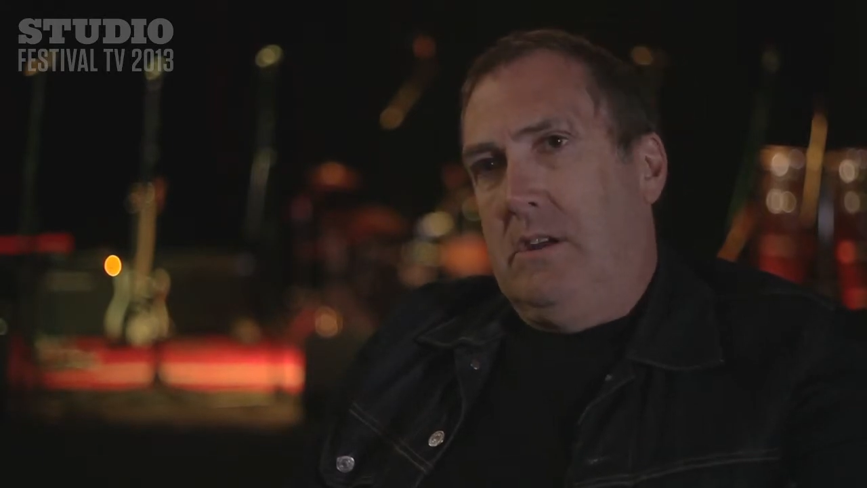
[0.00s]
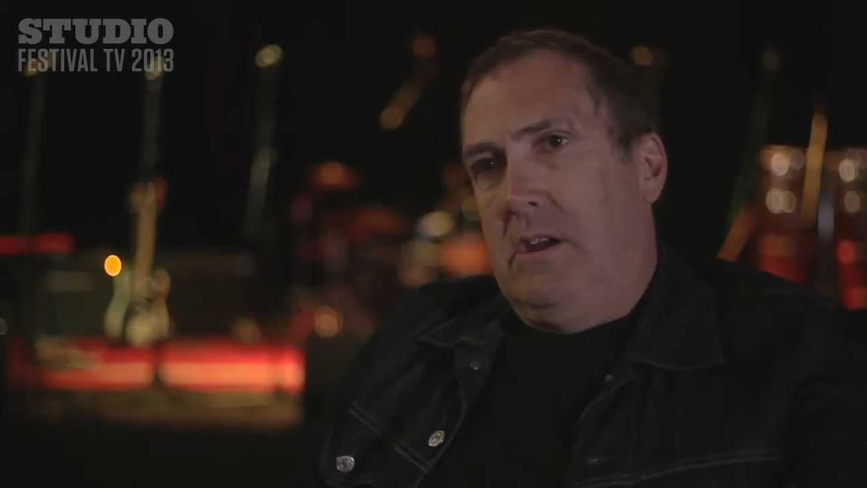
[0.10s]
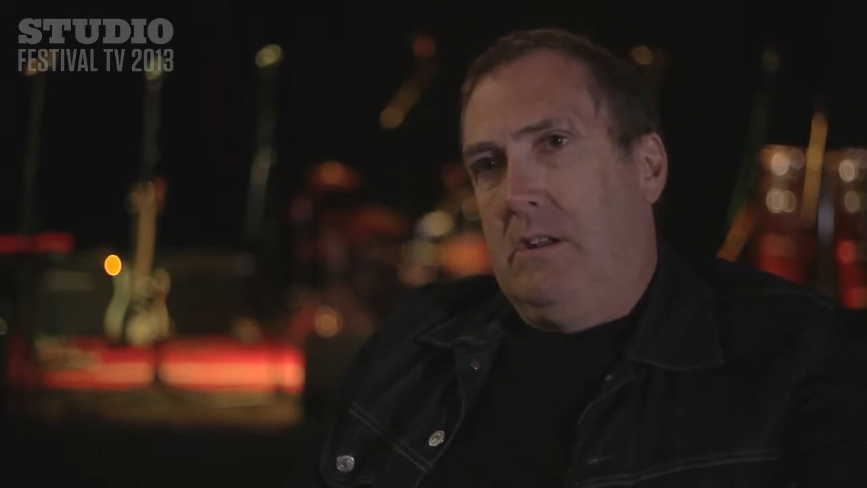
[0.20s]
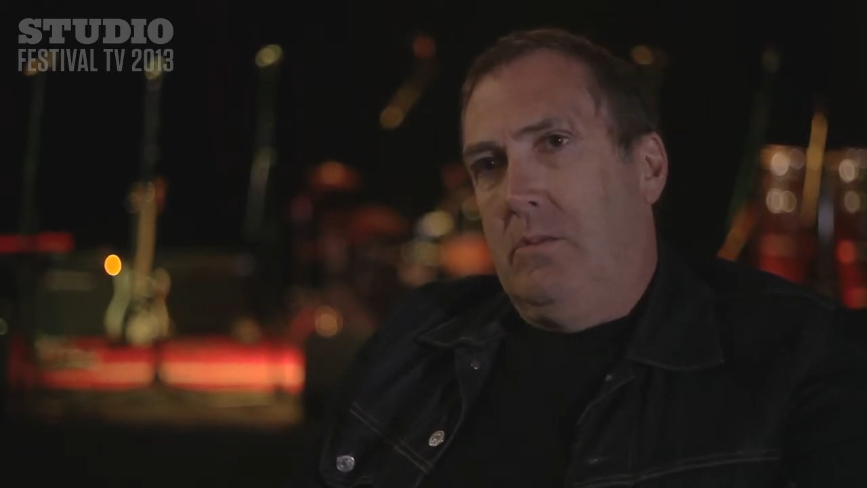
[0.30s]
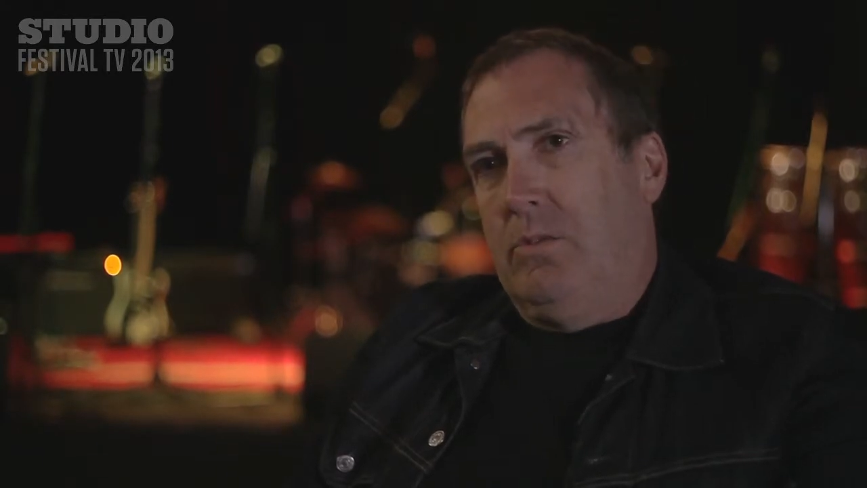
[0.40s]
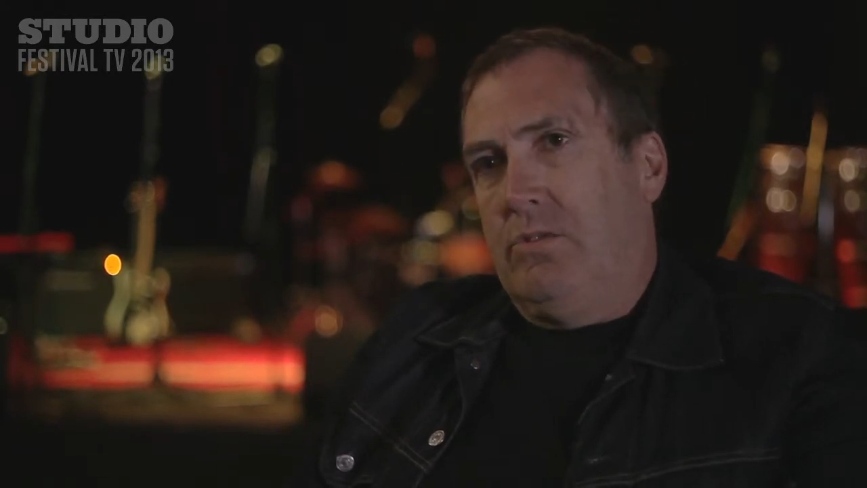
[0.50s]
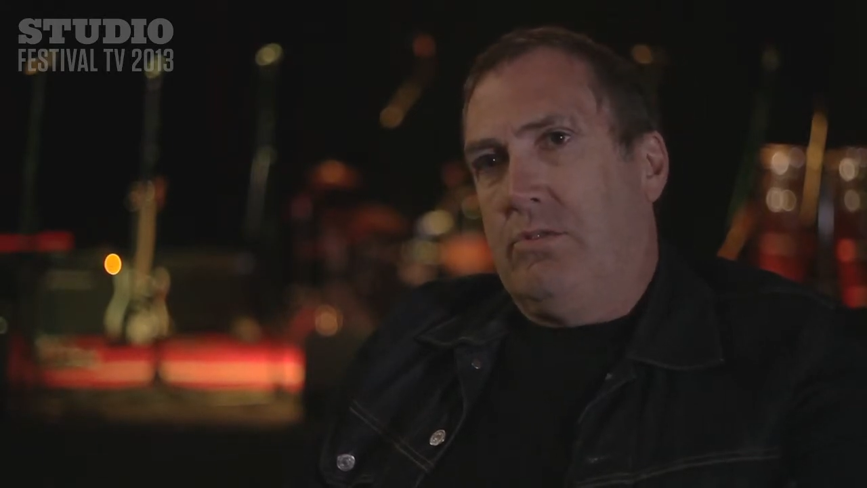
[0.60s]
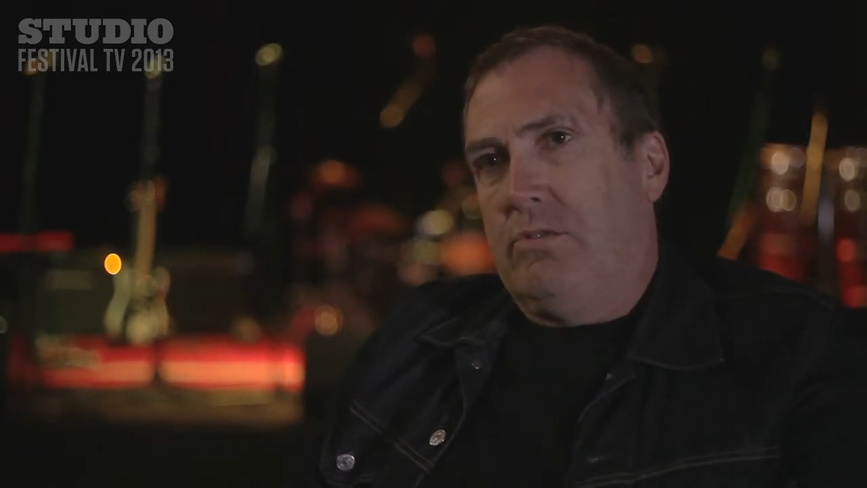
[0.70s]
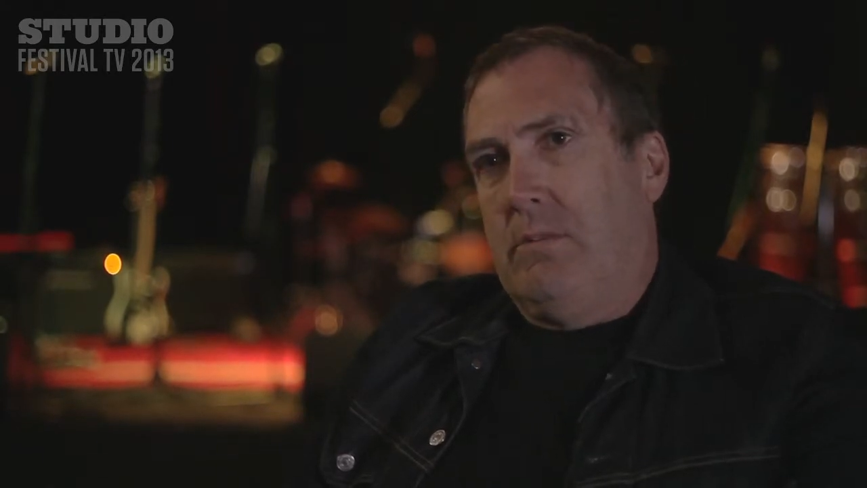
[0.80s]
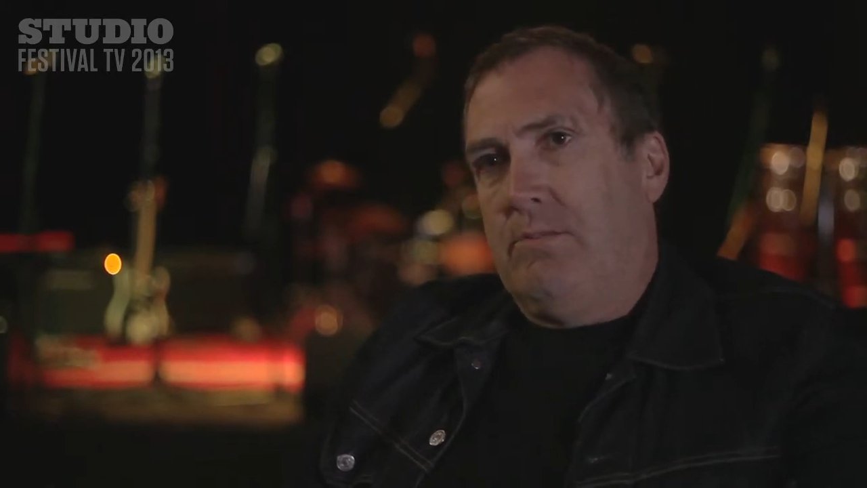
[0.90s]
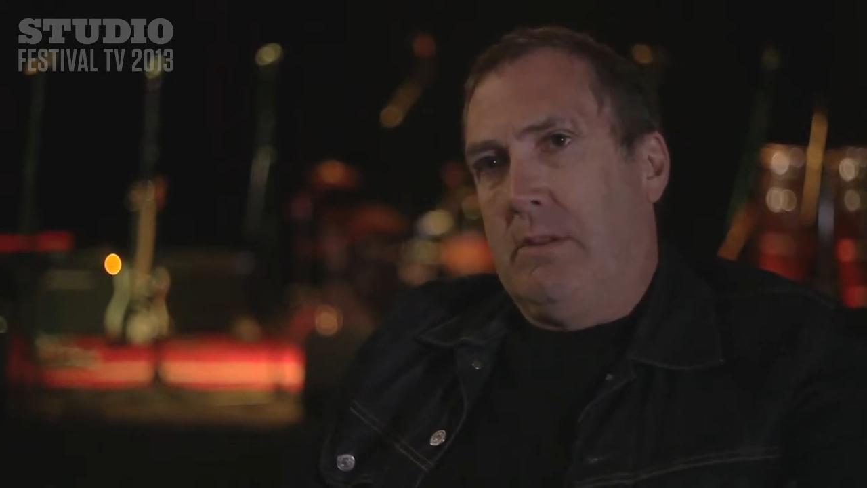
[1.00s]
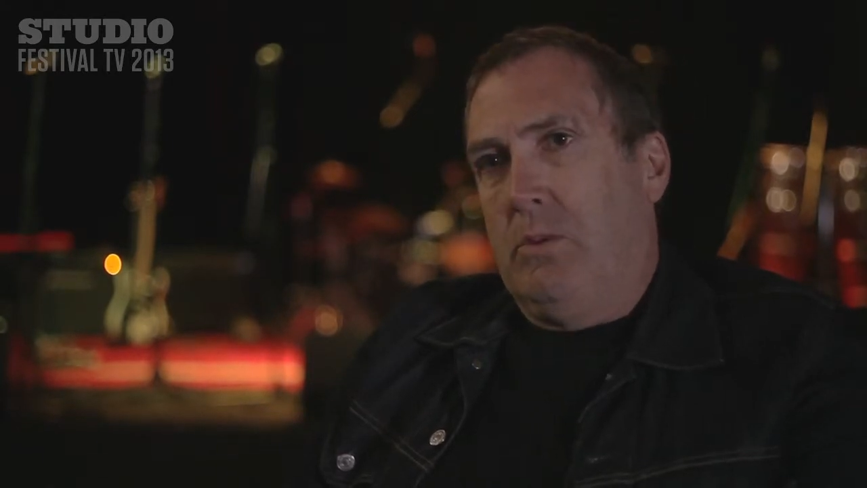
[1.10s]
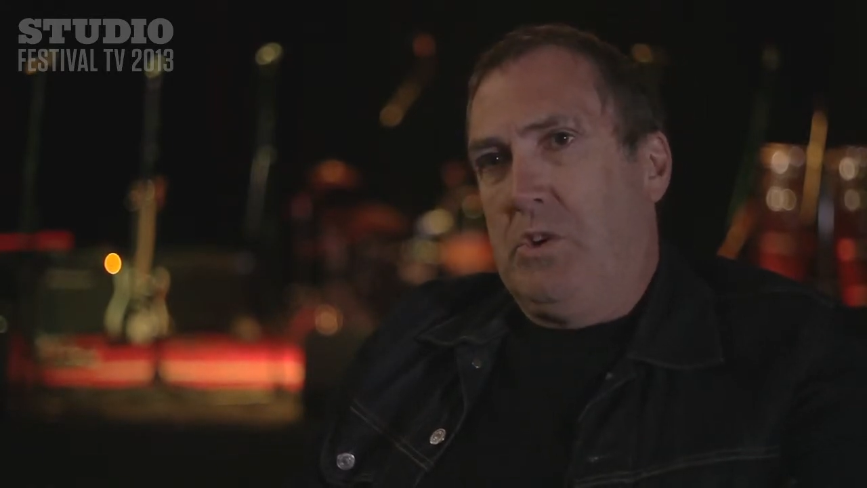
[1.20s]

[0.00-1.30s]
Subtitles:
and it was something we